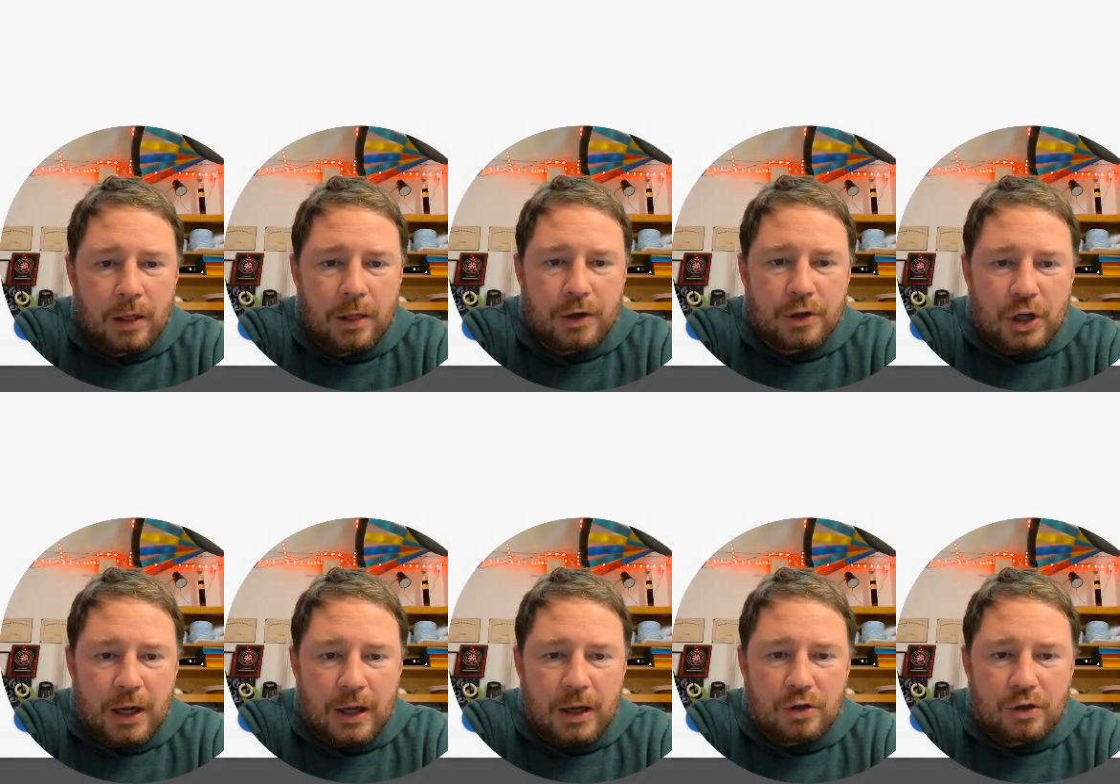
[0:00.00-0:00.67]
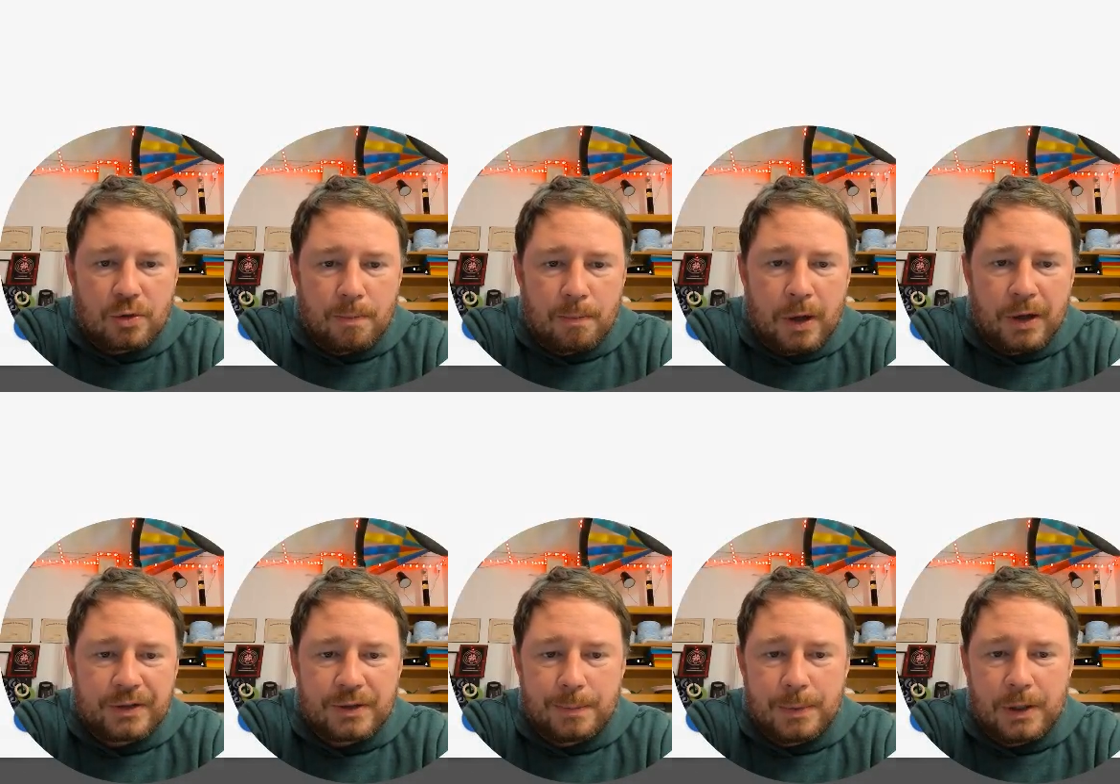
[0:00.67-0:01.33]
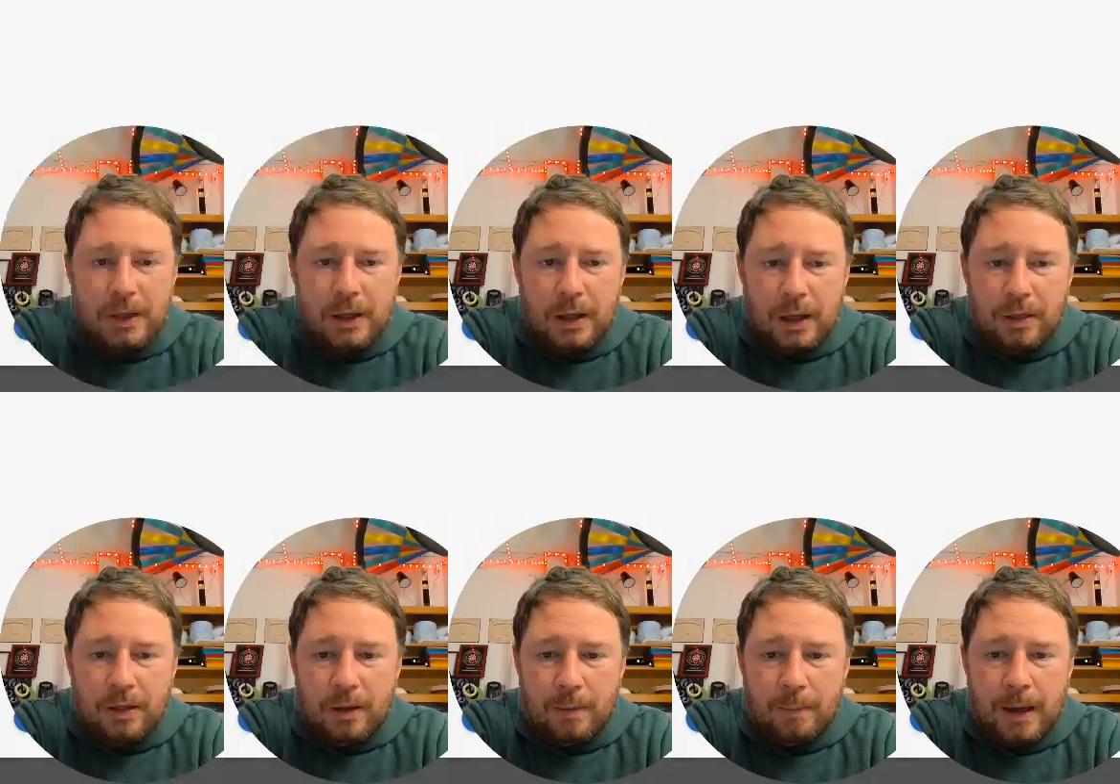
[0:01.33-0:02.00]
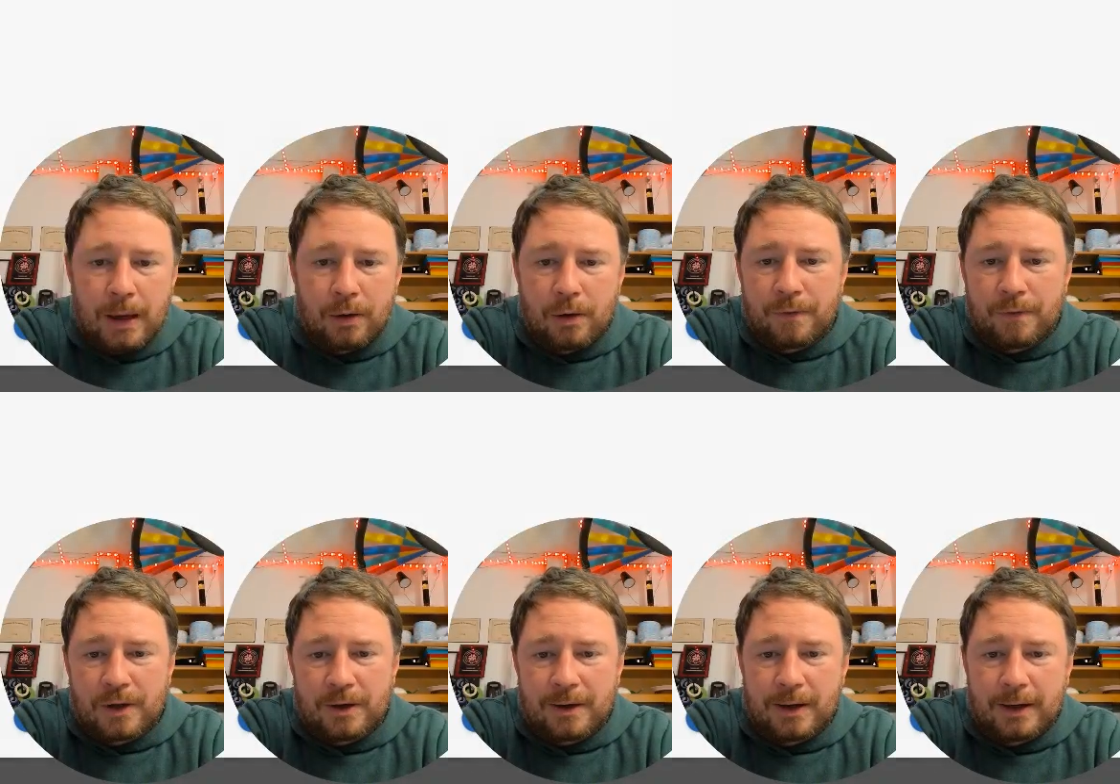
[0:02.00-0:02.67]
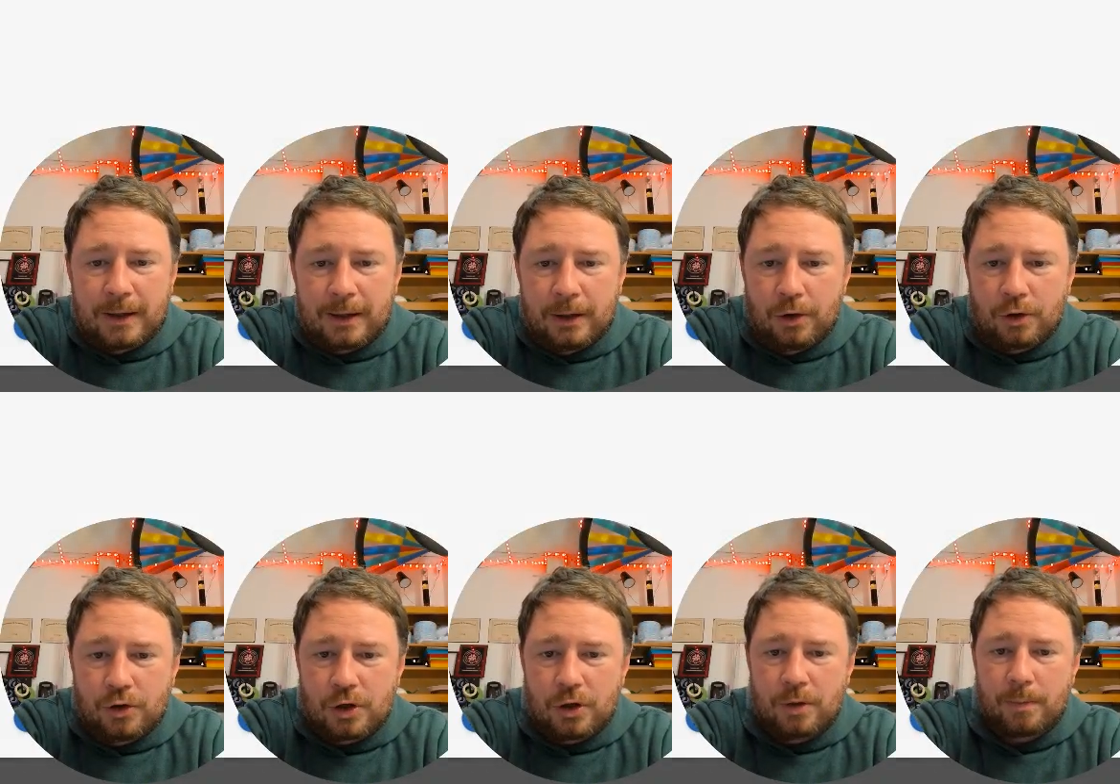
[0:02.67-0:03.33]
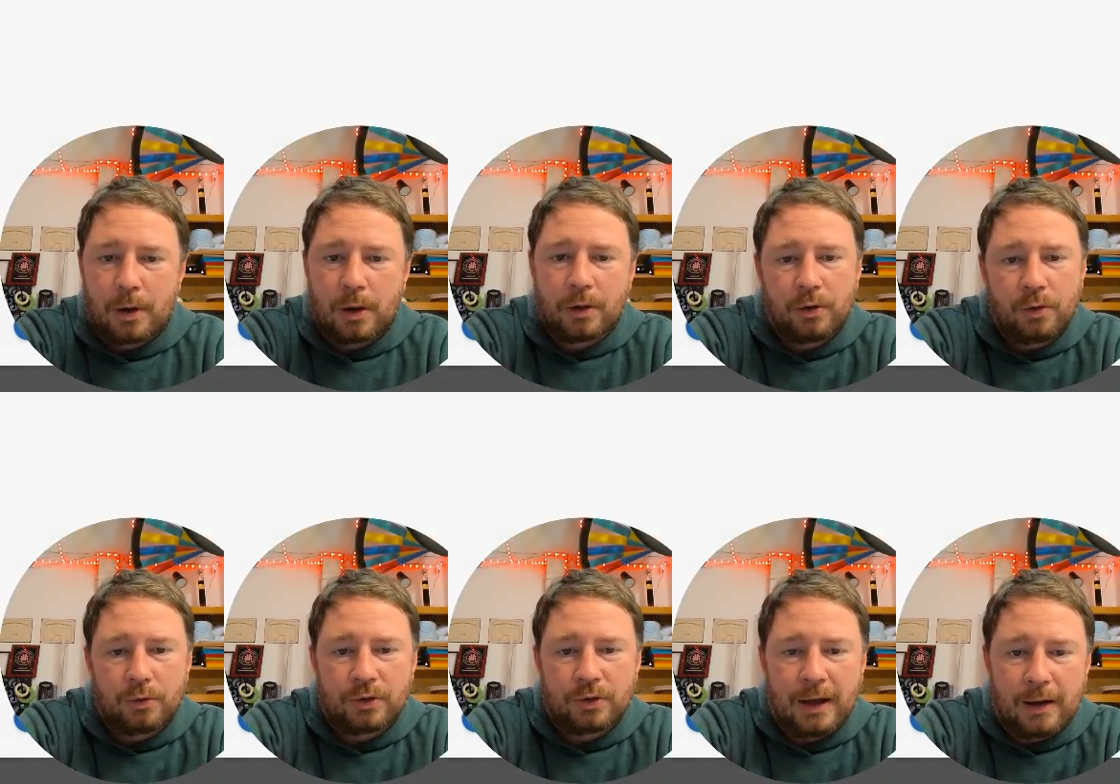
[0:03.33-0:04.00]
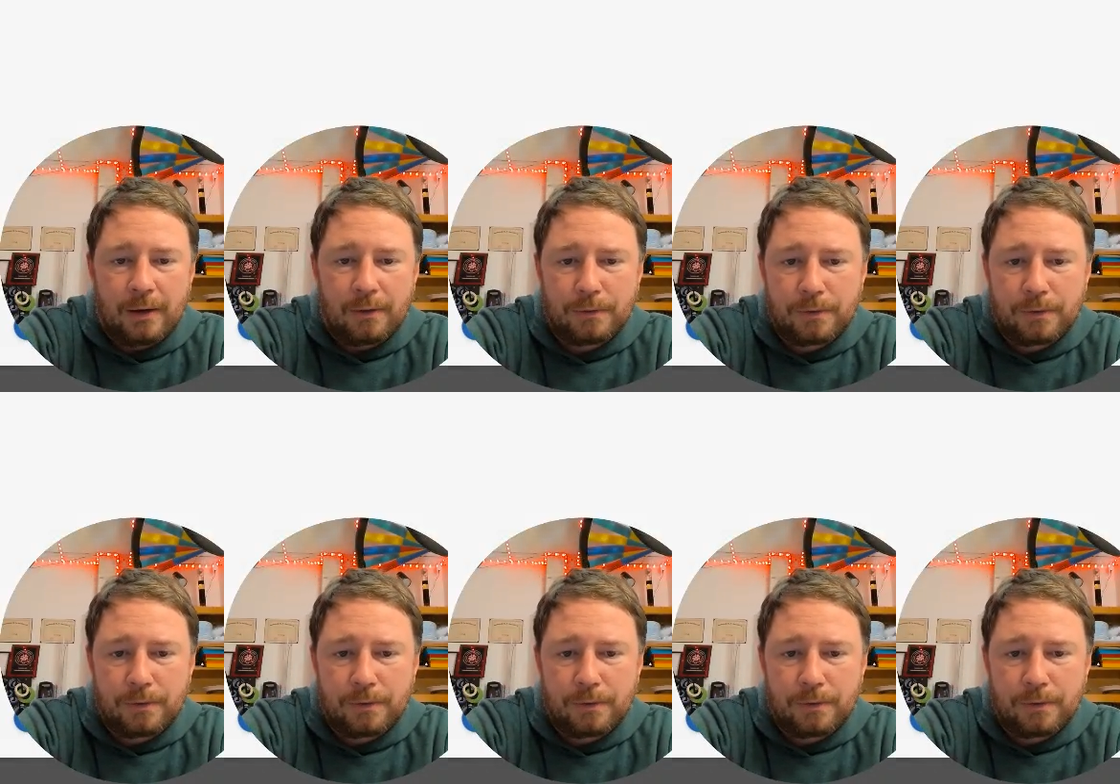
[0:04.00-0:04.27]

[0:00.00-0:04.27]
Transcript: the change must be in the amount of kinetic energy the molecules have.